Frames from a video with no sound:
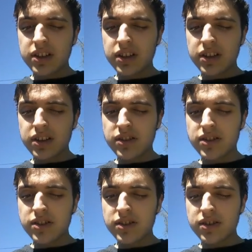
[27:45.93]

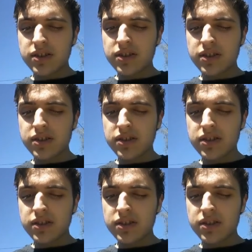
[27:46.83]
is,
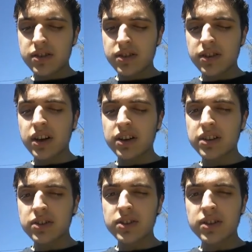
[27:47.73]
oh yeah, because
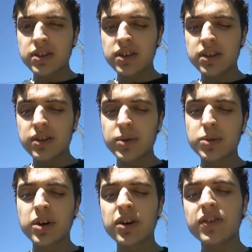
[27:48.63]
that was 13. Number
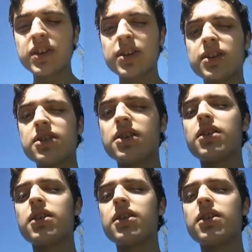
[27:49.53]
12 is